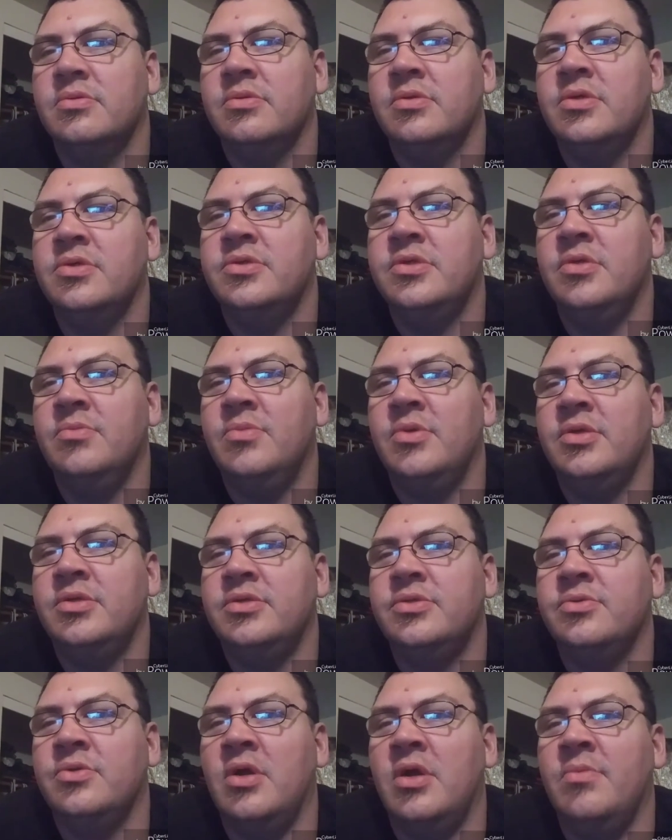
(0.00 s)
there's too
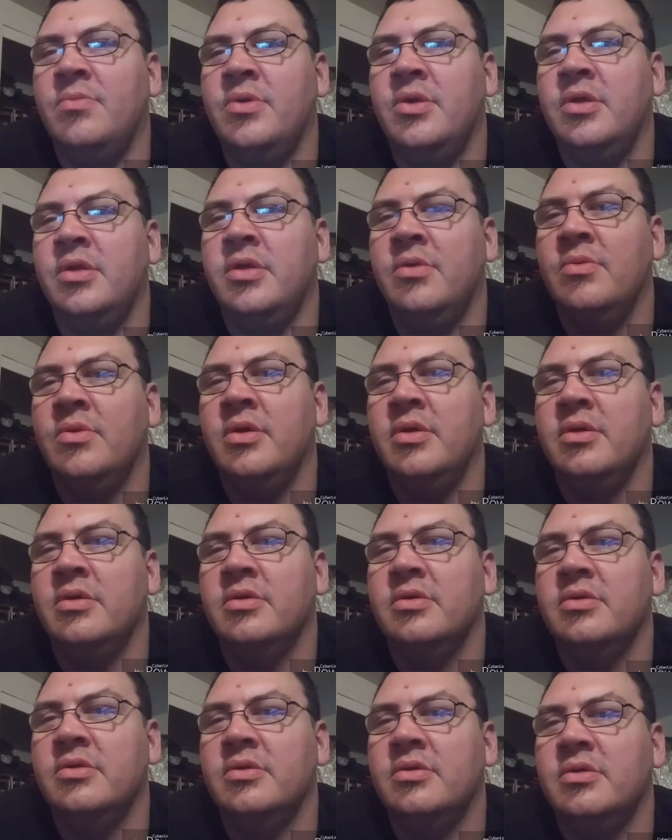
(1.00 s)
much drama anyway.
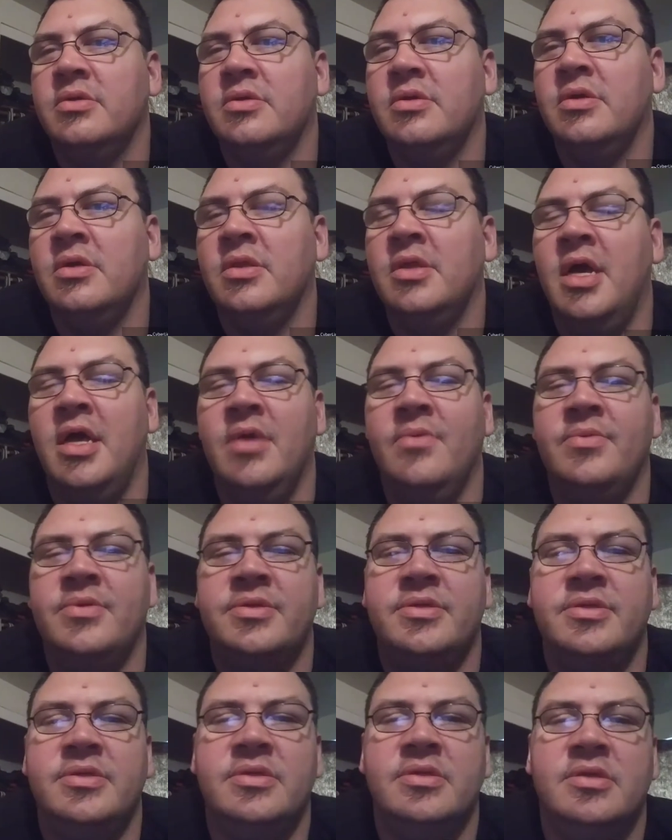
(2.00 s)
A lot of
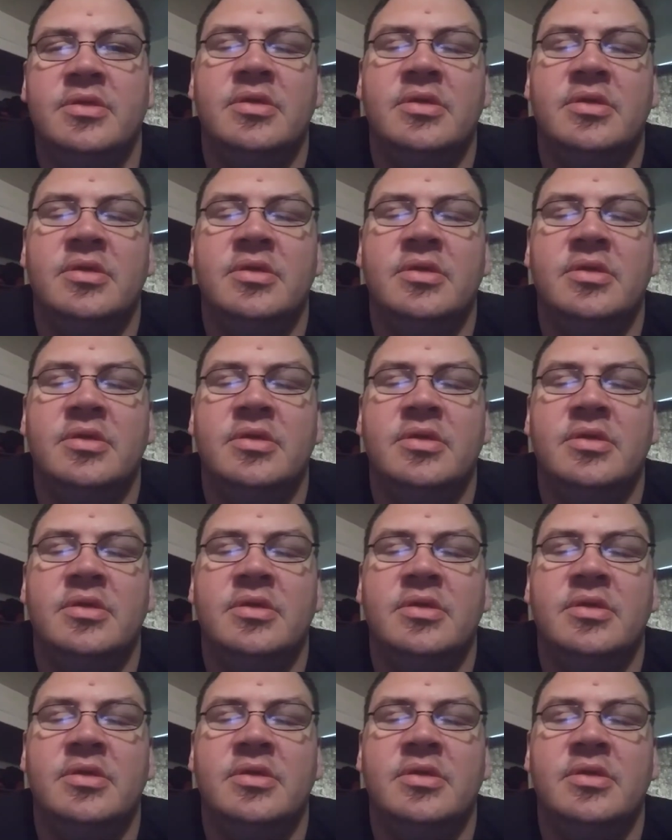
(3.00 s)
it's